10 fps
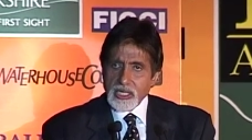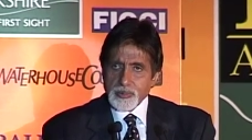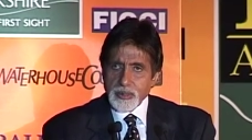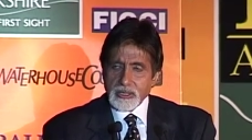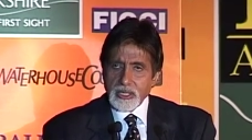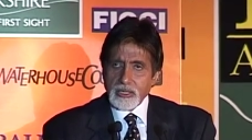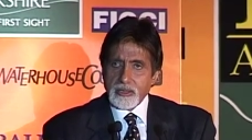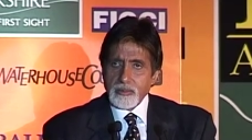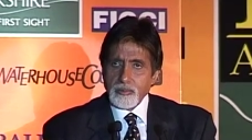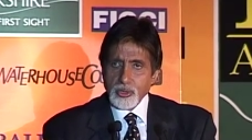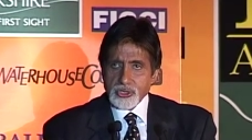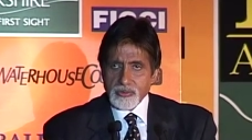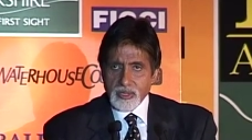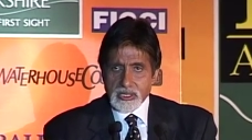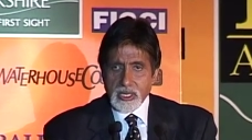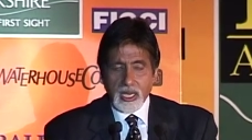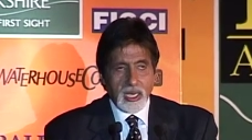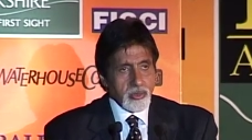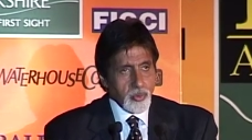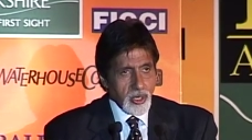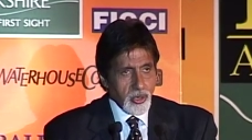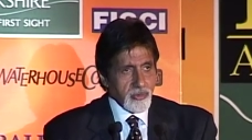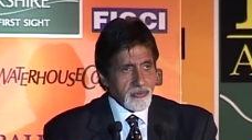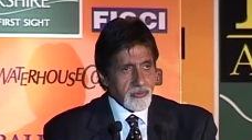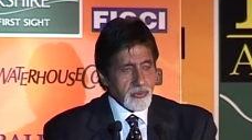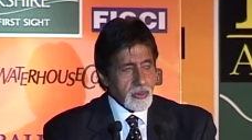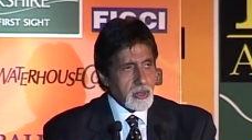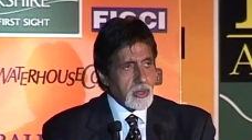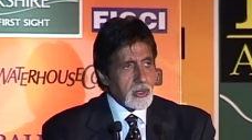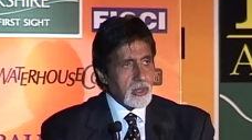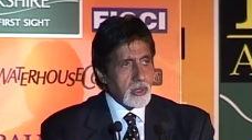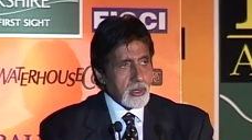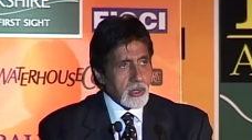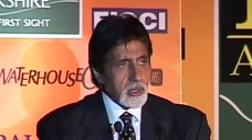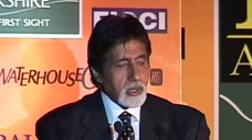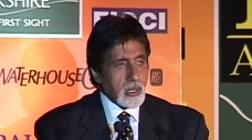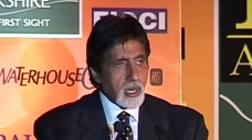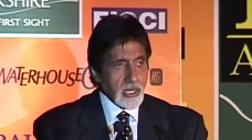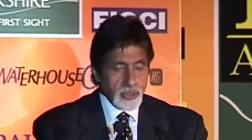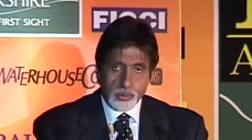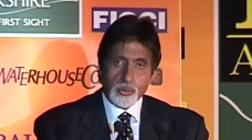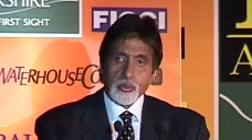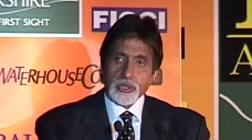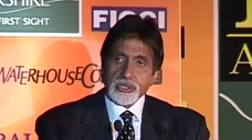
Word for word: an aspect that most of us are unaware of. I too